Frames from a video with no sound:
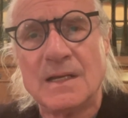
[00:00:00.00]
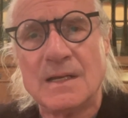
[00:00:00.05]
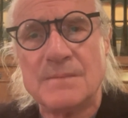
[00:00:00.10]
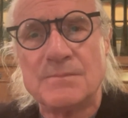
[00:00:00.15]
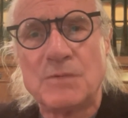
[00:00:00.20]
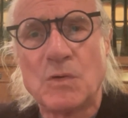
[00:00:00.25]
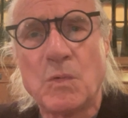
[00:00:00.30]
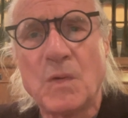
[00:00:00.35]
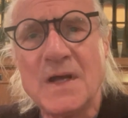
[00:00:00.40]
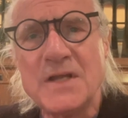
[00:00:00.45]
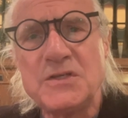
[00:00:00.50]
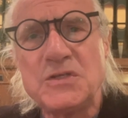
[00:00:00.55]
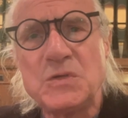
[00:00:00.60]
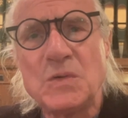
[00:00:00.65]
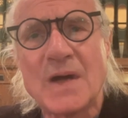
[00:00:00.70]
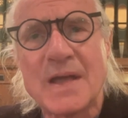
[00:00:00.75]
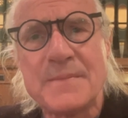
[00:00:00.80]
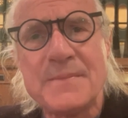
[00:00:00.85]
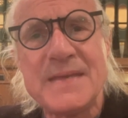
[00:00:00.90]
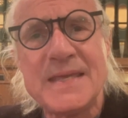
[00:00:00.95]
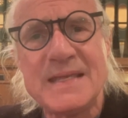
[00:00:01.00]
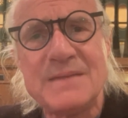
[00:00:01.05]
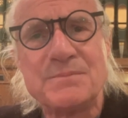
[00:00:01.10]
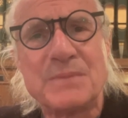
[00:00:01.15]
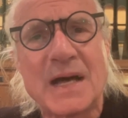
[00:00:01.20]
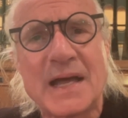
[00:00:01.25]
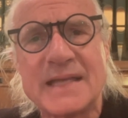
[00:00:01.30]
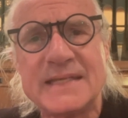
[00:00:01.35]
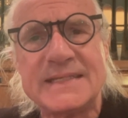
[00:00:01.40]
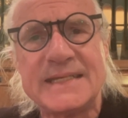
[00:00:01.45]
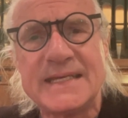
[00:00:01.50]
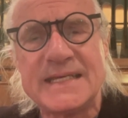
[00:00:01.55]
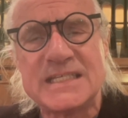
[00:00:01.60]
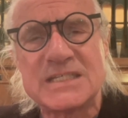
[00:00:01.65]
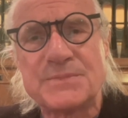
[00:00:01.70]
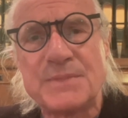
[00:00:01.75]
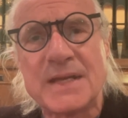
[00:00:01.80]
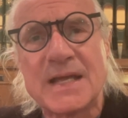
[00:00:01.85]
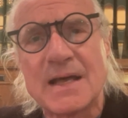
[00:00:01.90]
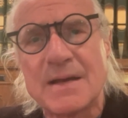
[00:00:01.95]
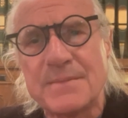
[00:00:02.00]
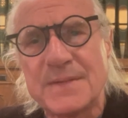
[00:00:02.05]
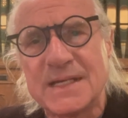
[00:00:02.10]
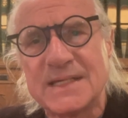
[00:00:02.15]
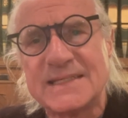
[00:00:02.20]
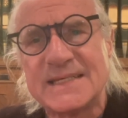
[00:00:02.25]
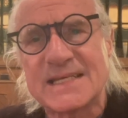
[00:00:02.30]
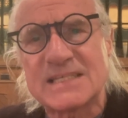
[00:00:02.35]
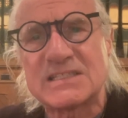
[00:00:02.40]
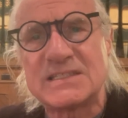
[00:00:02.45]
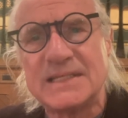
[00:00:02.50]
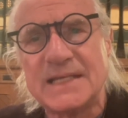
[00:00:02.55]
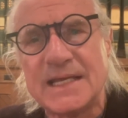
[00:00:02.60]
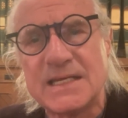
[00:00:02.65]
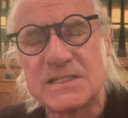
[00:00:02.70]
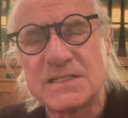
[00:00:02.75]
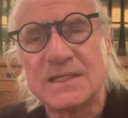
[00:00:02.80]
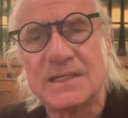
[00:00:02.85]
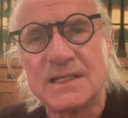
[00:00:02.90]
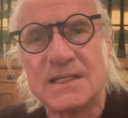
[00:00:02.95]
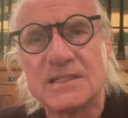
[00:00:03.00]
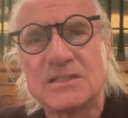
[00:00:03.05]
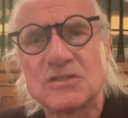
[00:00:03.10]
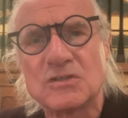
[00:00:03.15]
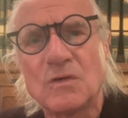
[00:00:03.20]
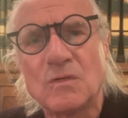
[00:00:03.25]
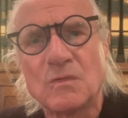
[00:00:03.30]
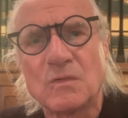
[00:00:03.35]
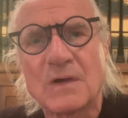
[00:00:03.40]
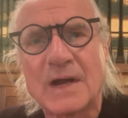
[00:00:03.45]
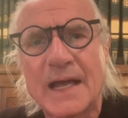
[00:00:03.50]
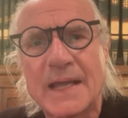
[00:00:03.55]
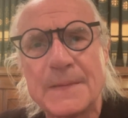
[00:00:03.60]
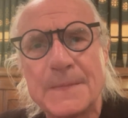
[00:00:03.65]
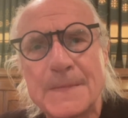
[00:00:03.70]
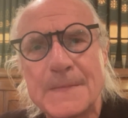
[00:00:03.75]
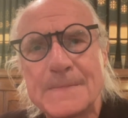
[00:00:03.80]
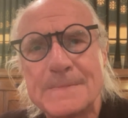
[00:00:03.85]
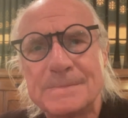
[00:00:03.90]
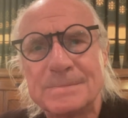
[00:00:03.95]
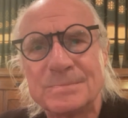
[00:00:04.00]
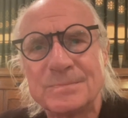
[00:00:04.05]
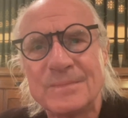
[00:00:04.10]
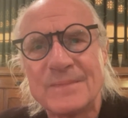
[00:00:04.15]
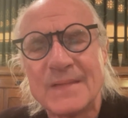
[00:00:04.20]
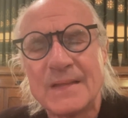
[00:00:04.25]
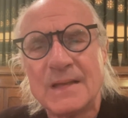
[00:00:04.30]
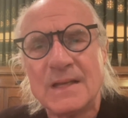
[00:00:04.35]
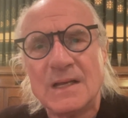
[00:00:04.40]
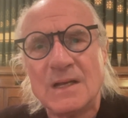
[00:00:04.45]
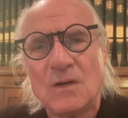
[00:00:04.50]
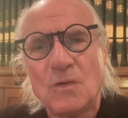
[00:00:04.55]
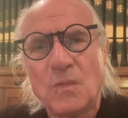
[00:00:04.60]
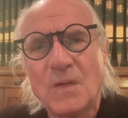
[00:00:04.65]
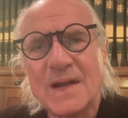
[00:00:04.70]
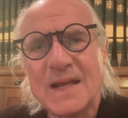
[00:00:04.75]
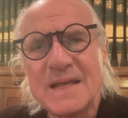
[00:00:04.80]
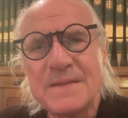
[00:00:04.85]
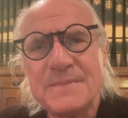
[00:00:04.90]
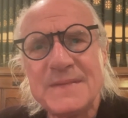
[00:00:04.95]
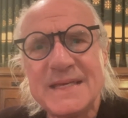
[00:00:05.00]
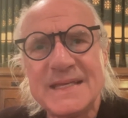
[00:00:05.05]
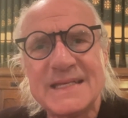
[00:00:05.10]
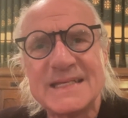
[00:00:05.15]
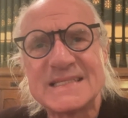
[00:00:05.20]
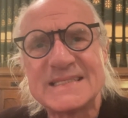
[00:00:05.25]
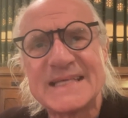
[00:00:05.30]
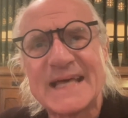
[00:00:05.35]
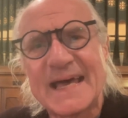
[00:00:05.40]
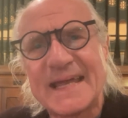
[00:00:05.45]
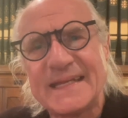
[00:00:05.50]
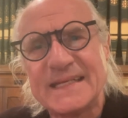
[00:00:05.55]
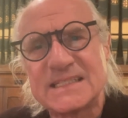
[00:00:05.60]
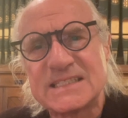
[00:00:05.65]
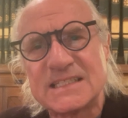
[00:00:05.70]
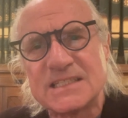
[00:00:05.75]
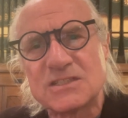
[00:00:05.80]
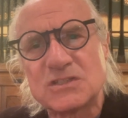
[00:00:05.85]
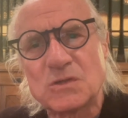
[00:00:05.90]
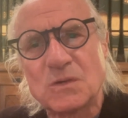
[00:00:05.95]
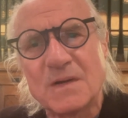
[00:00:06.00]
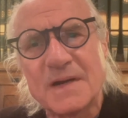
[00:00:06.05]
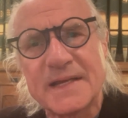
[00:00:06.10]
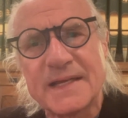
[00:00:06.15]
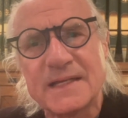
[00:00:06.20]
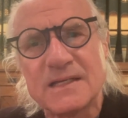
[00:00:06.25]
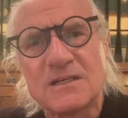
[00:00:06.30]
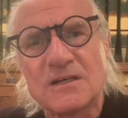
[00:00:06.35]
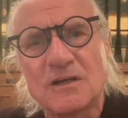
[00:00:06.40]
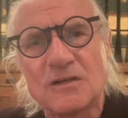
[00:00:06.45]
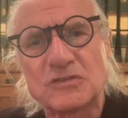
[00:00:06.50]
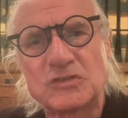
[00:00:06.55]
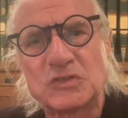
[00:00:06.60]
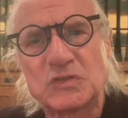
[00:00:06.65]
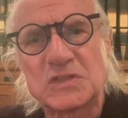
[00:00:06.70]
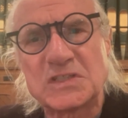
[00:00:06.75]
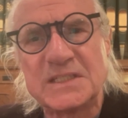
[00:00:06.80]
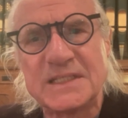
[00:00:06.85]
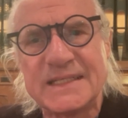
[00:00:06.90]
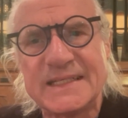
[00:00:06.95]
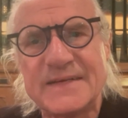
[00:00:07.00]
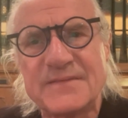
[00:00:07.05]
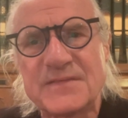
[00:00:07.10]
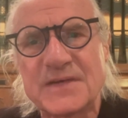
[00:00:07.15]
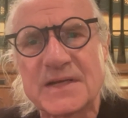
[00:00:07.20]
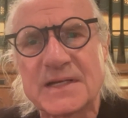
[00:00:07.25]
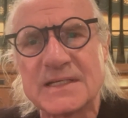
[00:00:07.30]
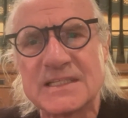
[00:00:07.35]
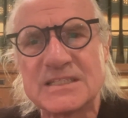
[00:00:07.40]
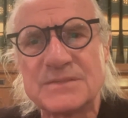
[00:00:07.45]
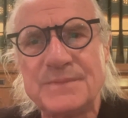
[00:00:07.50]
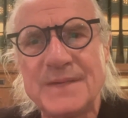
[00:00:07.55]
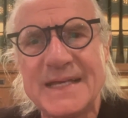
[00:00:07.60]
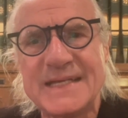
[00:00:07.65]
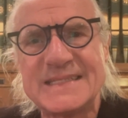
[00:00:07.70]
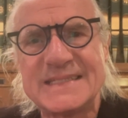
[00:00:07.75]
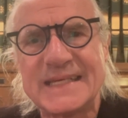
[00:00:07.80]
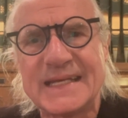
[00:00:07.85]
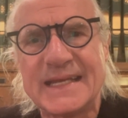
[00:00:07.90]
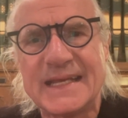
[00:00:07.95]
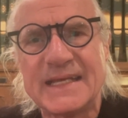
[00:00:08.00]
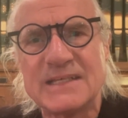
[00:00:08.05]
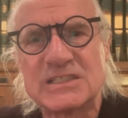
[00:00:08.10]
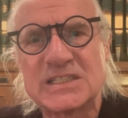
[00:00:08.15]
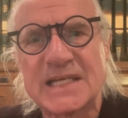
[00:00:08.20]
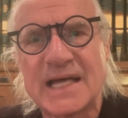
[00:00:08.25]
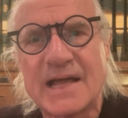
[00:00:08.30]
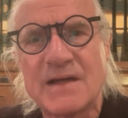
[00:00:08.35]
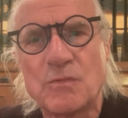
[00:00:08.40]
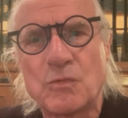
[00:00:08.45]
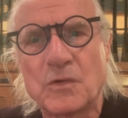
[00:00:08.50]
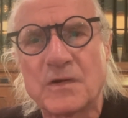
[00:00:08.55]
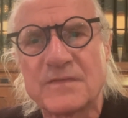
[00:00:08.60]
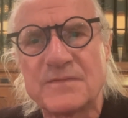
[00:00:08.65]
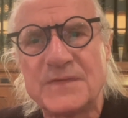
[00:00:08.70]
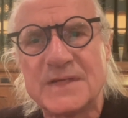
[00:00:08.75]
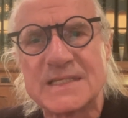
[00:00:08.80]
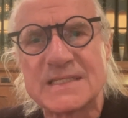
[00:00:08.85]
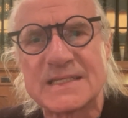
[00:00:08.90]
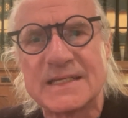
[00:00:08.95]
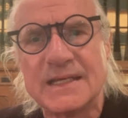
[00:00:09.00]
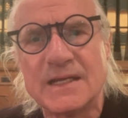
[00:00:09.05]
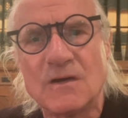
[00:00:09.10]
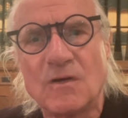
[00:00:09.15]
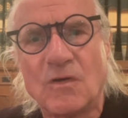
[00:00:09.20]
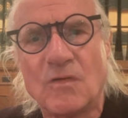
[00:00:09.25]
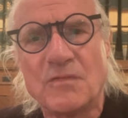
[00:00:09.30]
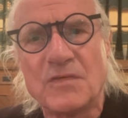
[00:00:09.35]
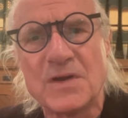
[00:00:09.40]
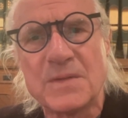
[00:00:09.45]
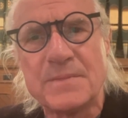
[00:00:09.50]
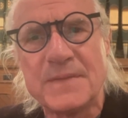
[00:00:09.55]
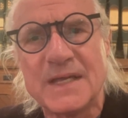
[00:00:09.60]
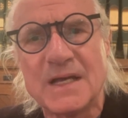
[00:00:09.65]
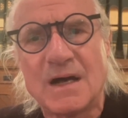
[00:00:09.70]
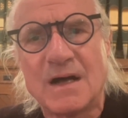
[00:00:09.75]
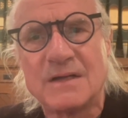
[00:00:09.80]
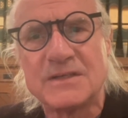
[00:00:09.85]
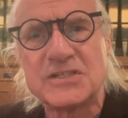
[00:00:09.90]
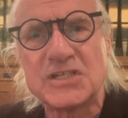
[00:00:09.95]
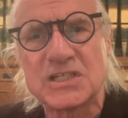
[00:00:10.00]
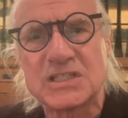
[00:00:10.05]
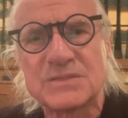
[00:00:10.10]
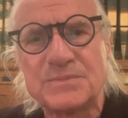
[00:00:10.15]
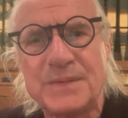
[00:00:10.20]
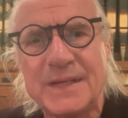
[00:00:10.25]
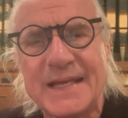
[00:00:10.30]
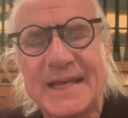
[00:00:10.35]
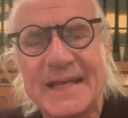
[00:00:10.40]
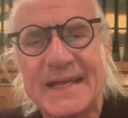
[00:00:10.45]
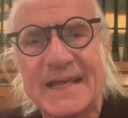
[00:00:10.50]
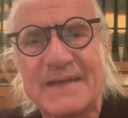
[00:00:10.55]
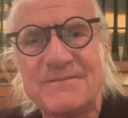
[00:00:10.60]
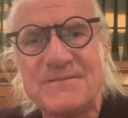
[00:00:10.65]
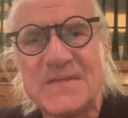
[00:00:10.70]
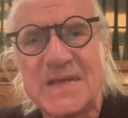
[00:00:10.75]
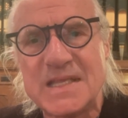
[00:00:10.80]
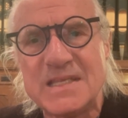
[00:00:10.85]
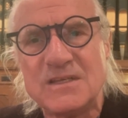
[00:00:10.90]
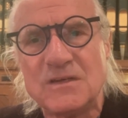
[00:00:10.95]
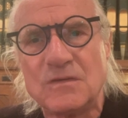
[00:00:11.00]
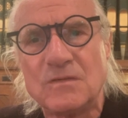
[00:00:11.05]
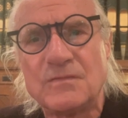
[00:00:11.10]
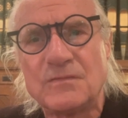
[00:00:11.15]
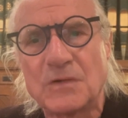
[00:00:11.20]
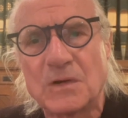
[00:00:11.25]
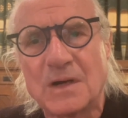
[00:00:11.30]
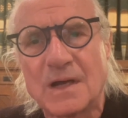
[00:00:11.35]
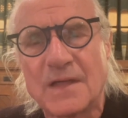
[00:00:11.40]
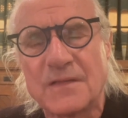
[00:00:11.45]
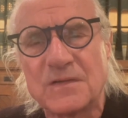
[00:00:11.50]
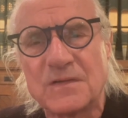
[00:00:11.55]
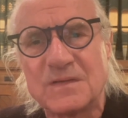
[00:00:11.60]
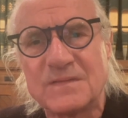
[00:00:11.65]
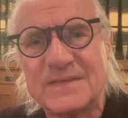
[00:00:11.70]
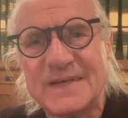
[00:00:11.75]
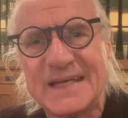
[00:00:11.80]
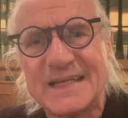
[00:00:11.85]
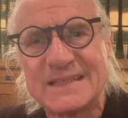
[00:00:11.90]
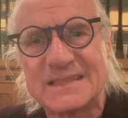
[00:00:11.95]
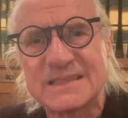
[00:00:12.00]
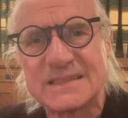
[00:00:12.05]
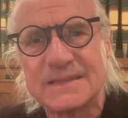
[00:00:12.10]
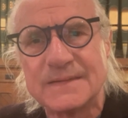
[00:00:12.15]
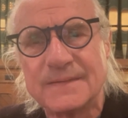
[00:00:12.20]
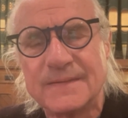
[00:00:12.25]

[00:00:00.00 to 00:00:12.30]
But what do I mean by Deets becoming a destination in its own right? What I mean is that its historic and cultural significance makes it a site worth visiting over and beyond just being a venue for other events.